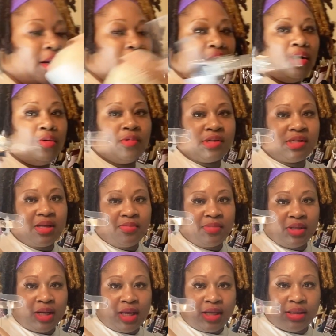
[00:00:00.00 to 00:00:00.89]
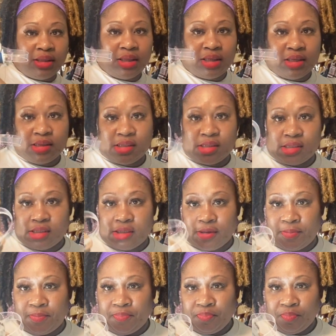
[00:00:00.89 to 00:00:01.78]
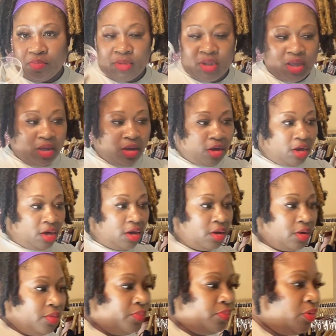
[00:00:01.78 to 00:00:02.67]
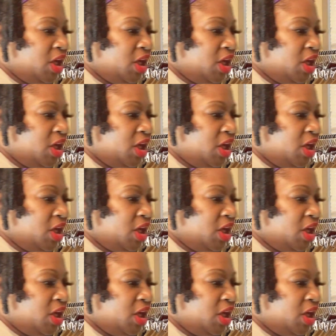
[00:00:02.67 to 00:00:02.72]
of go with something like this, you know,